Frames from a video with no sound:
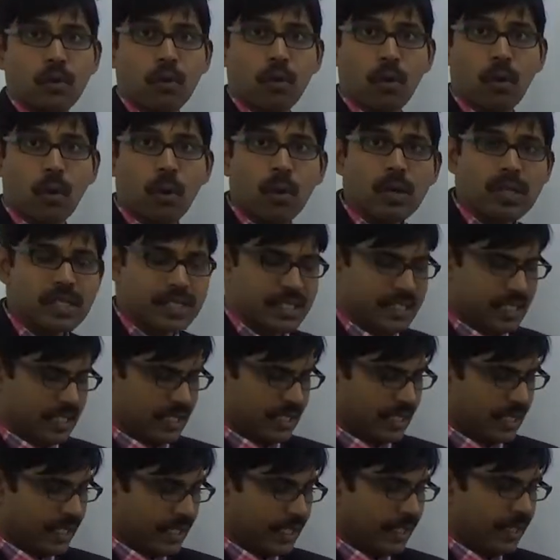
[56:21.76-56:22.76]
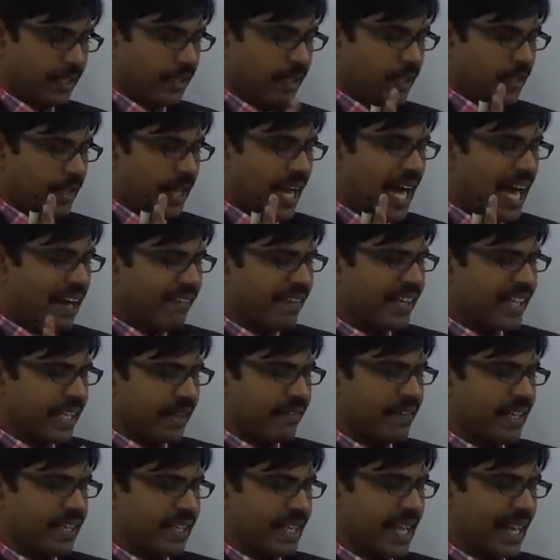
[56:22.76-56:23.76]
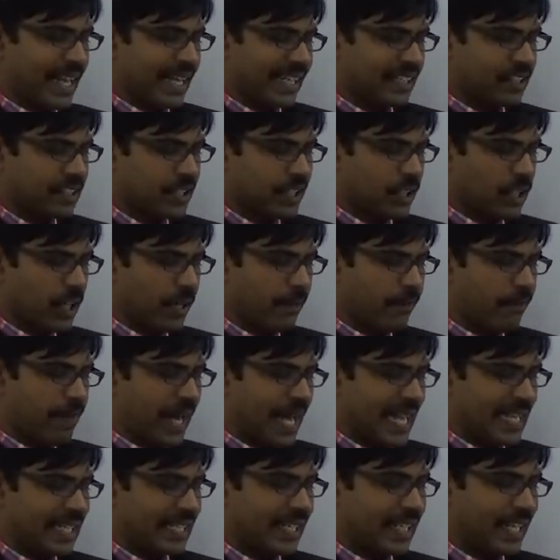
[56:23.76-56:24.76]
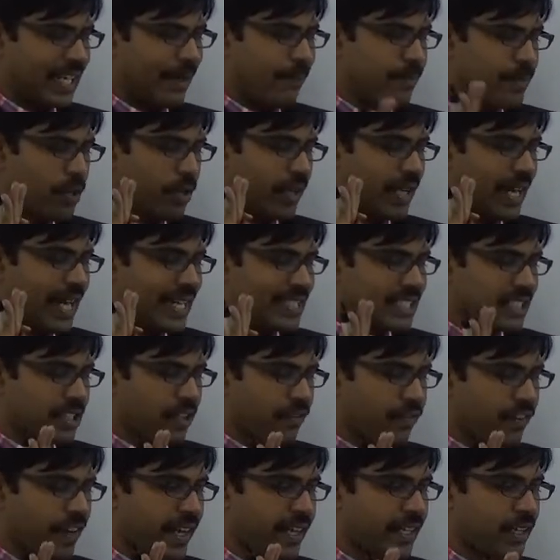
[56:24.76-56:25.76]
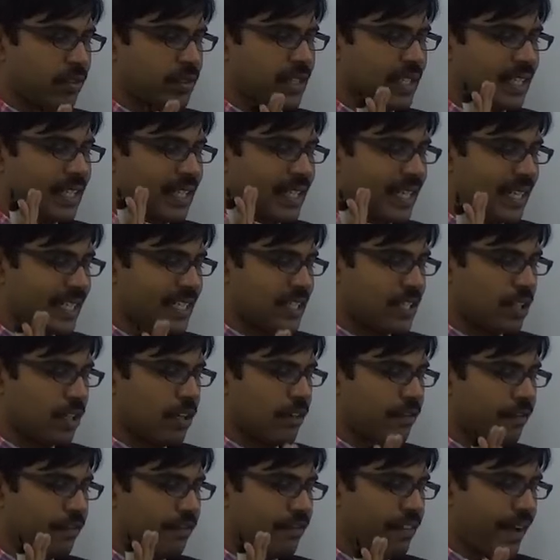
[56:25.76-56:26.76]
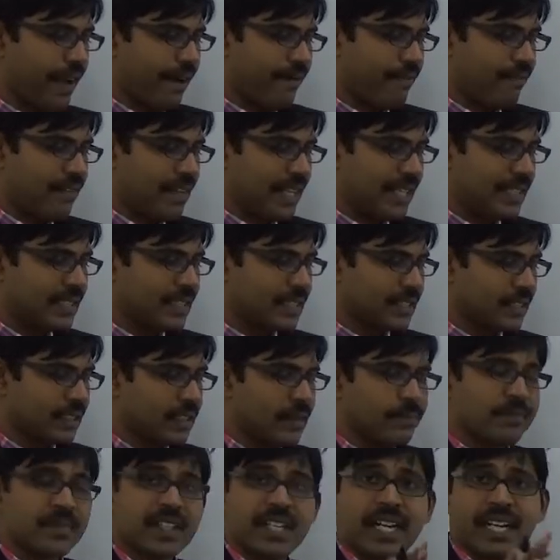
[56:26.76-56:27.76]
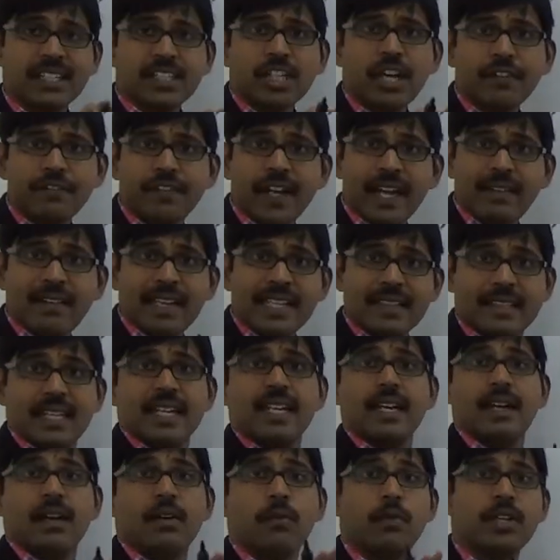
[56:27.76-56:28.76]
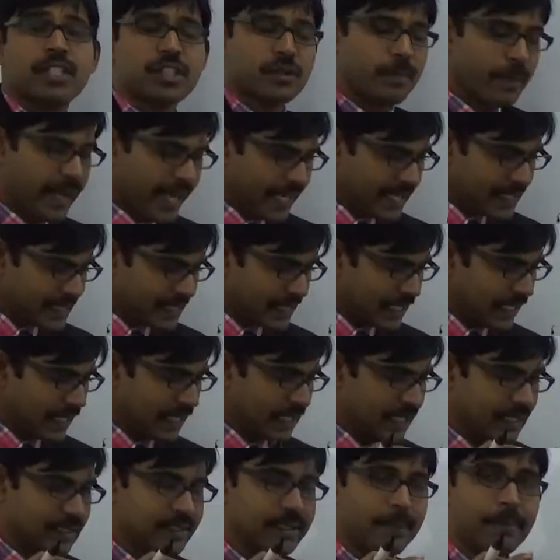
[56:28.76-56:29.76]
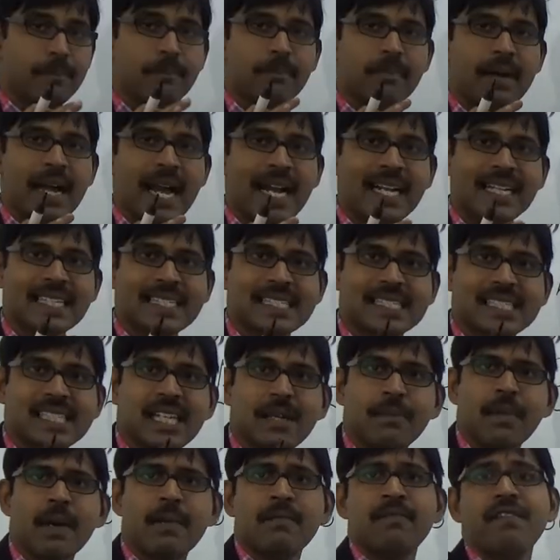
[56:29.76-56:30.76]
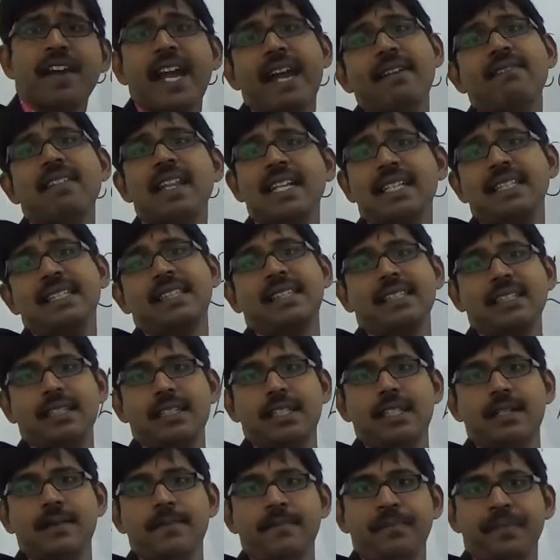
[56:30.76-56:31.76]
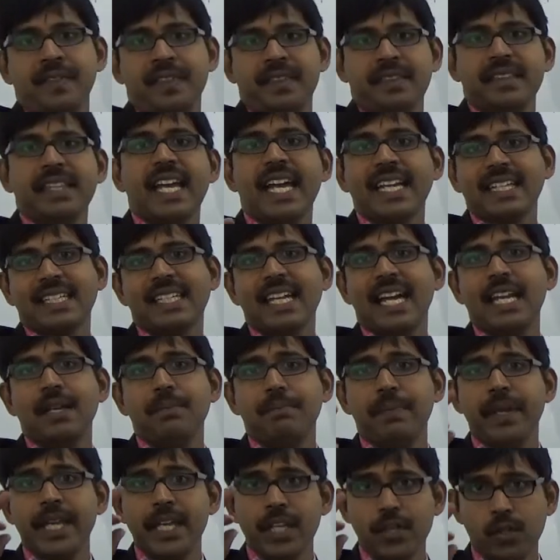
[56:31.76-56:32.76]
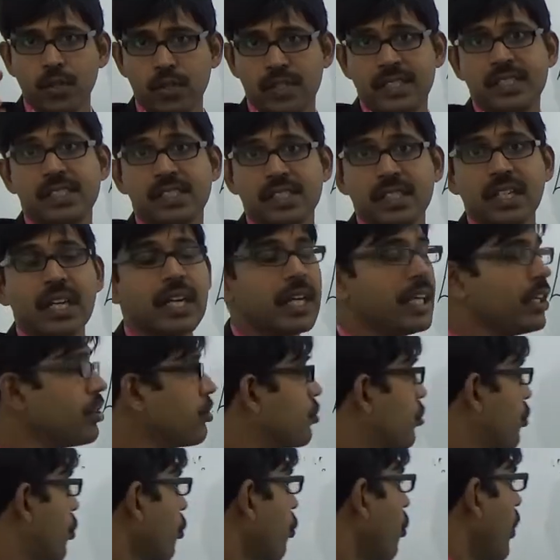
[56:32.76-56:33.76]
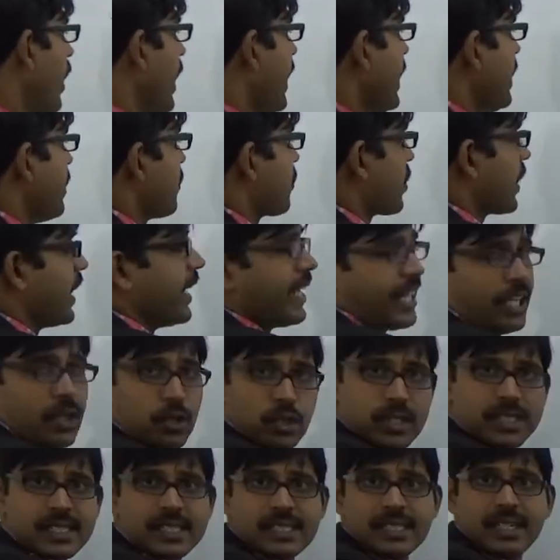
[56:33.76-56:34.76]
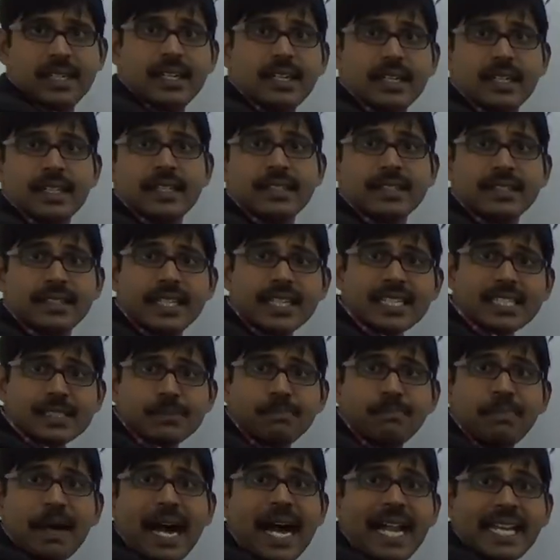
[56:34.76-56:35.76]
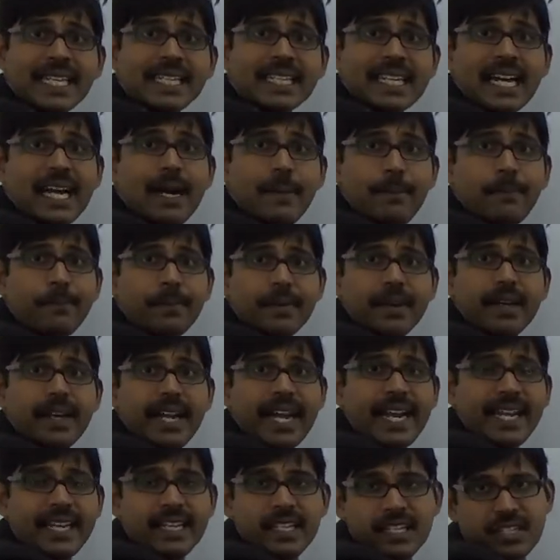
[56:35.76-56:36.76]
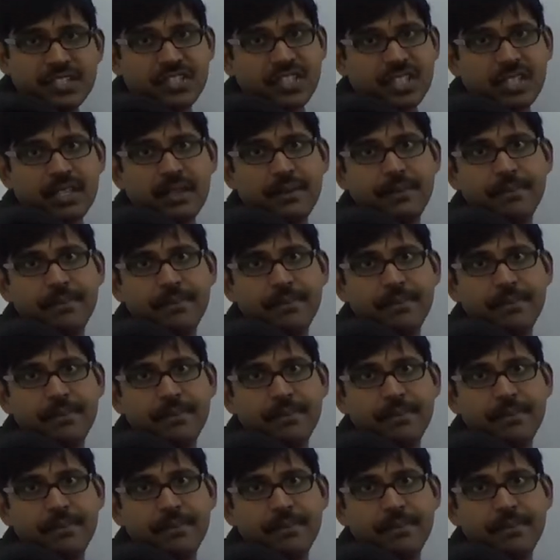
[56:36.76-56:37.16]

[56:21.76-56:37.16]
volt. Having given electron band gap, you are asked to find out the cutoff wavelength, which means the maximum wavelength that can be used to introduce this band gap energy.